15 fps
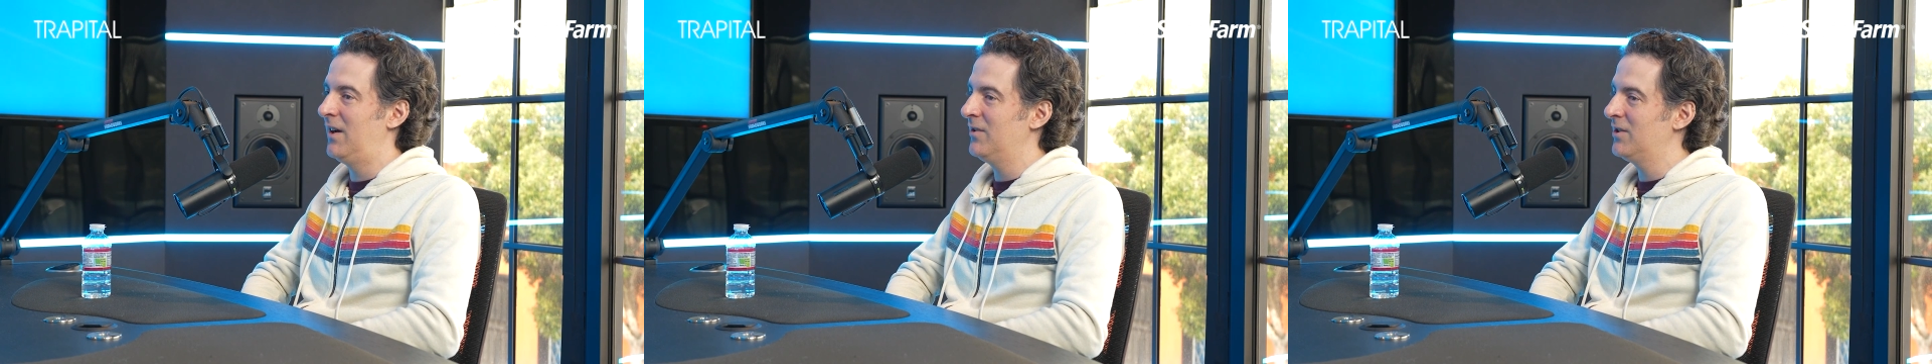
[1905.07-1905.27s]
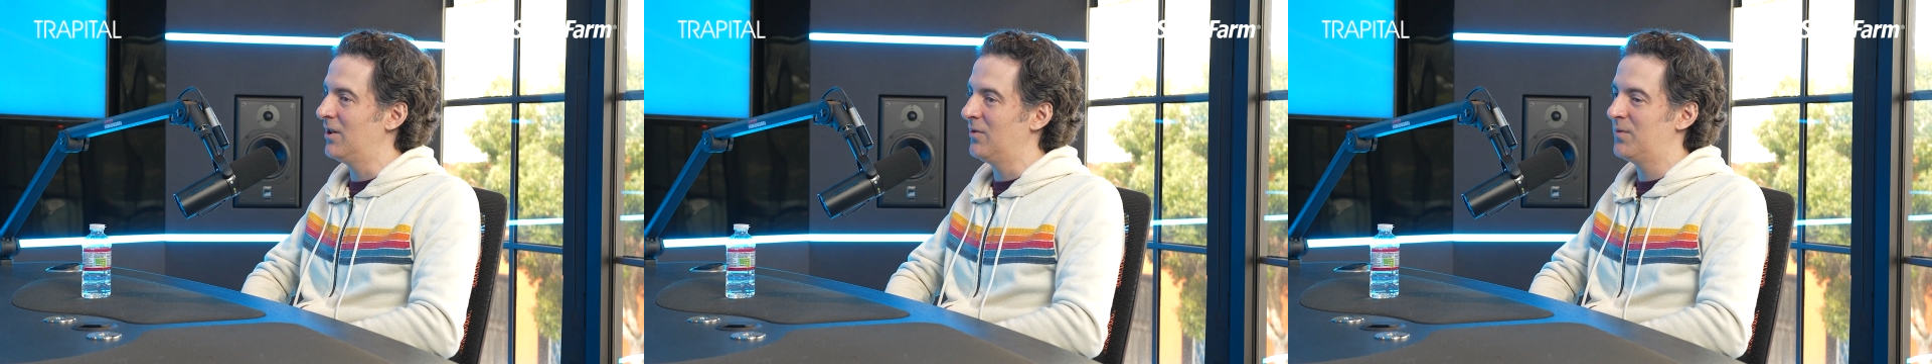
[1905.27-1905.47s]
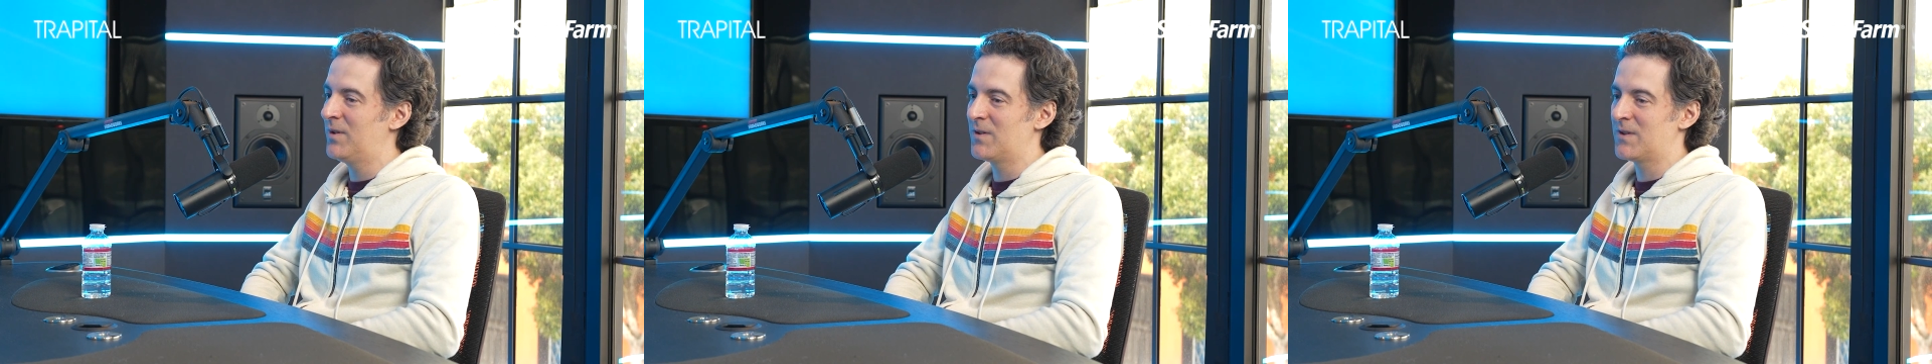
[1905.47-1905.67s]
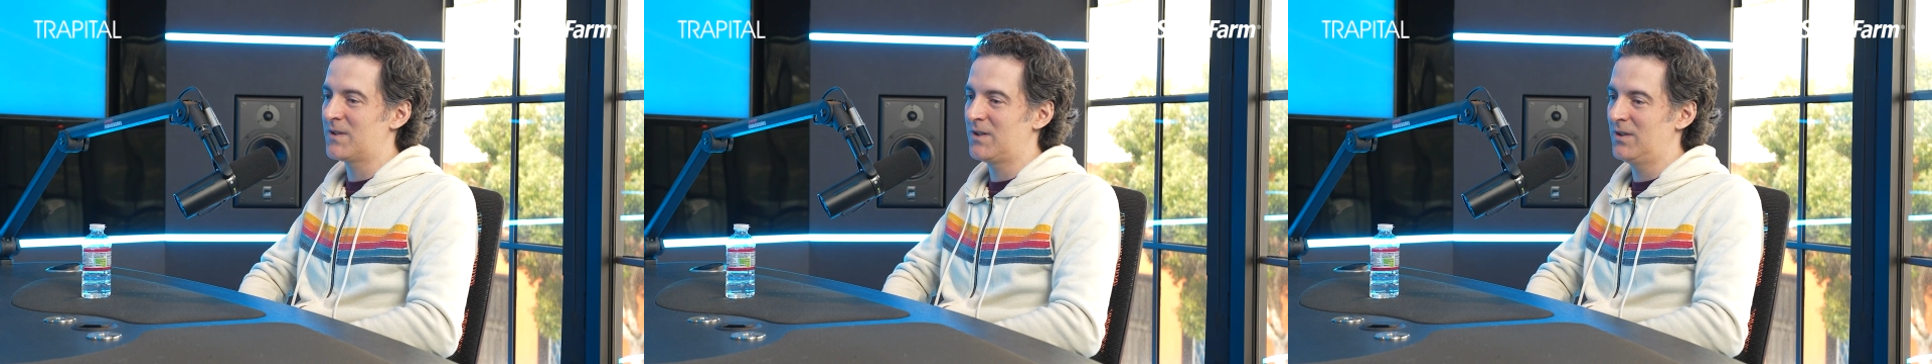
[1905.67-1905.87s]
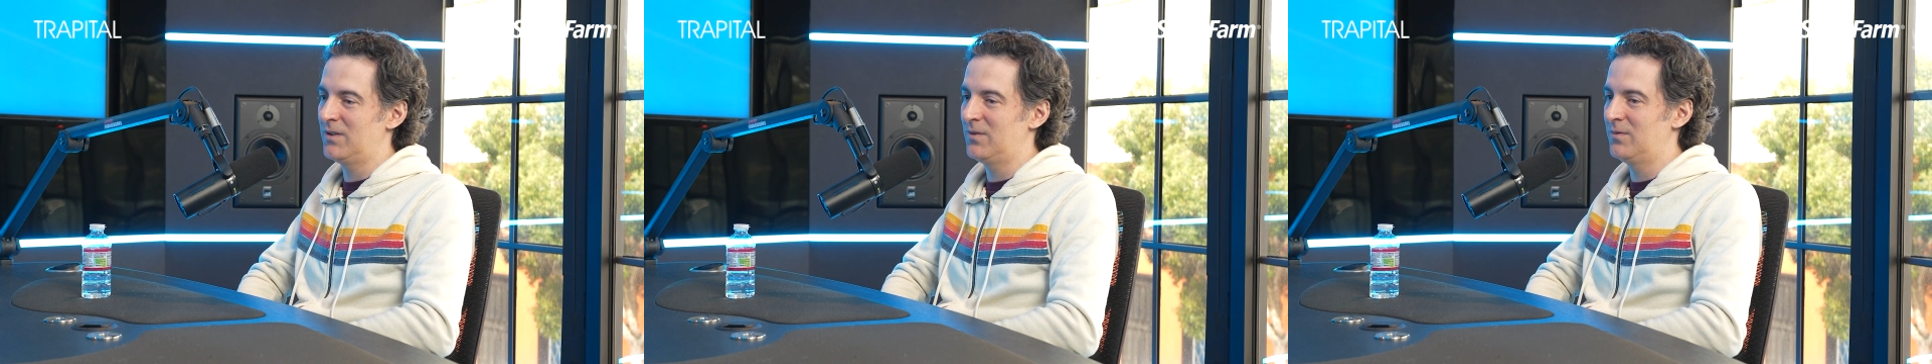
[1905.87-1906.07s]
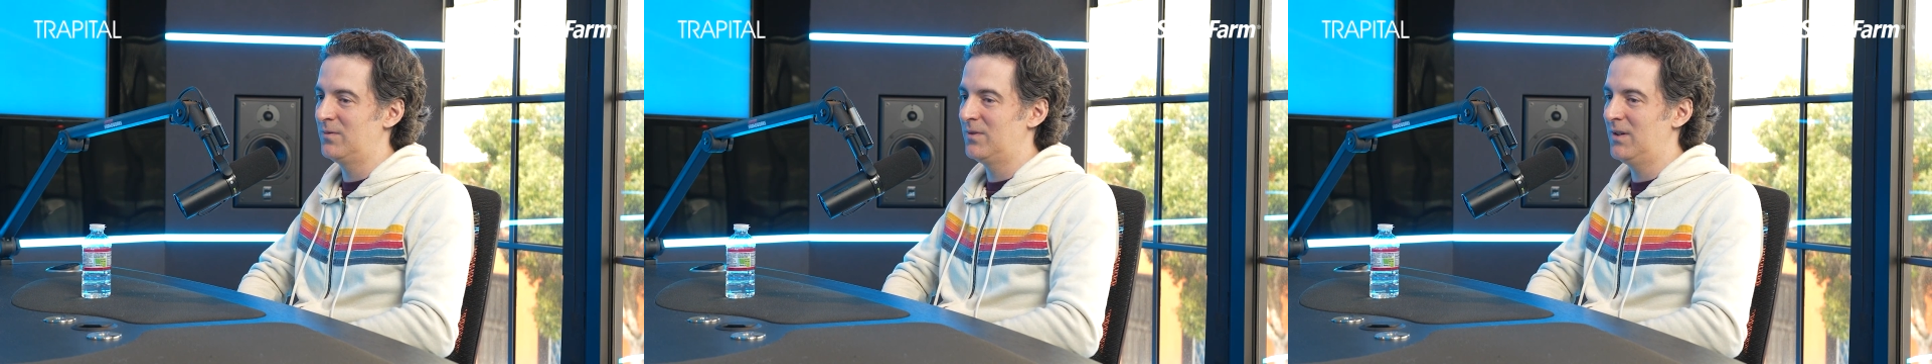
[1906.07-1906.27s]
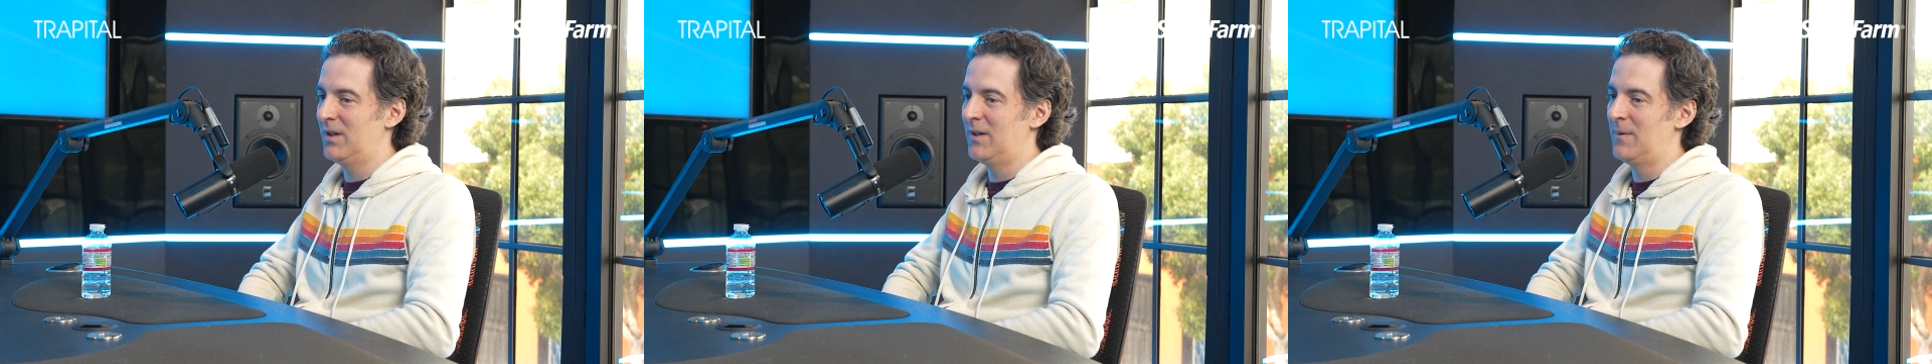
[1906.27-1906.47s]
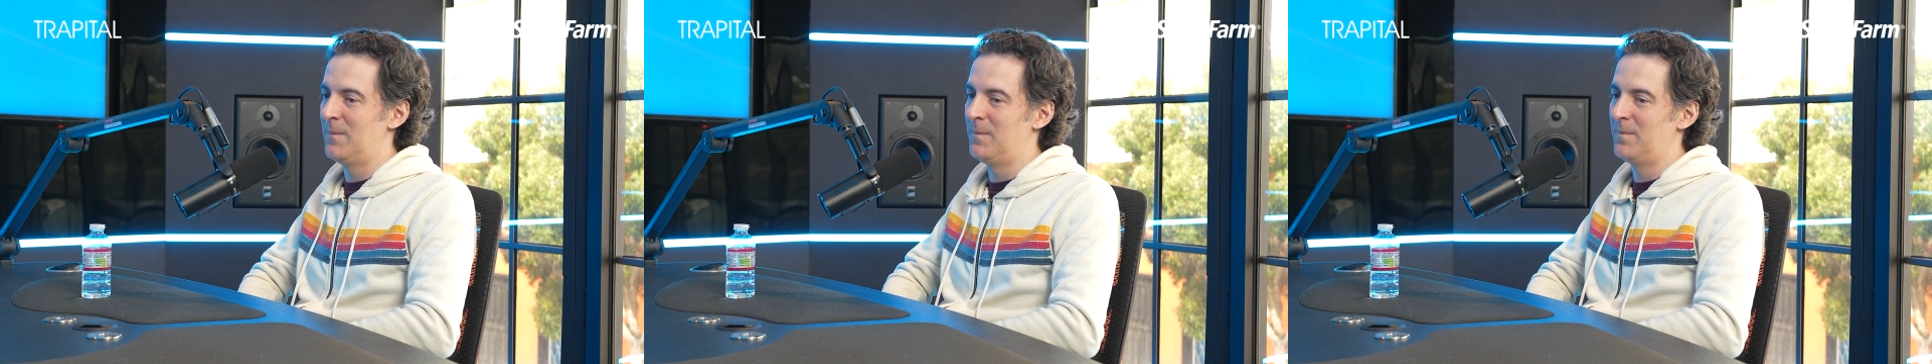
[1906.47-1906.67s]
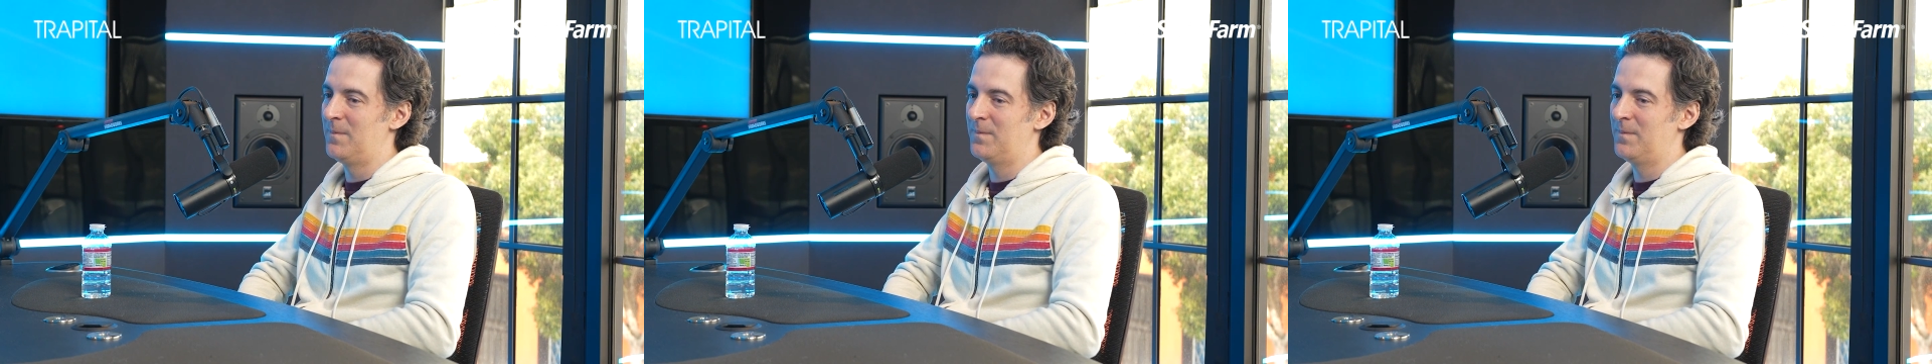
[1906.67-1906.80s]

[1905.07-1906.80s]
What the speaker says: you know, there's still a